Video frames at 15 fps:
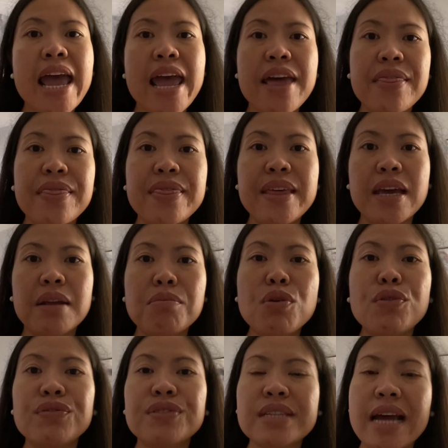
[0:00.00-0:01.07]
and then
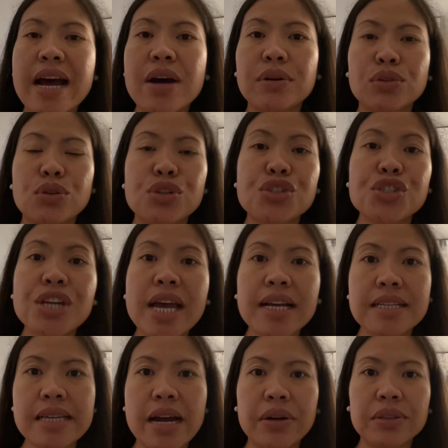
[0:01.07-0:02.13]
moves out or
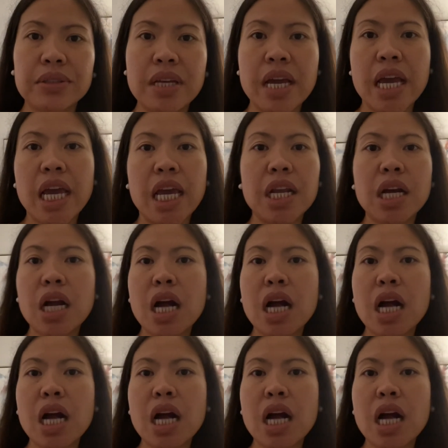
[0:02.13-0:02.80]
checks out in a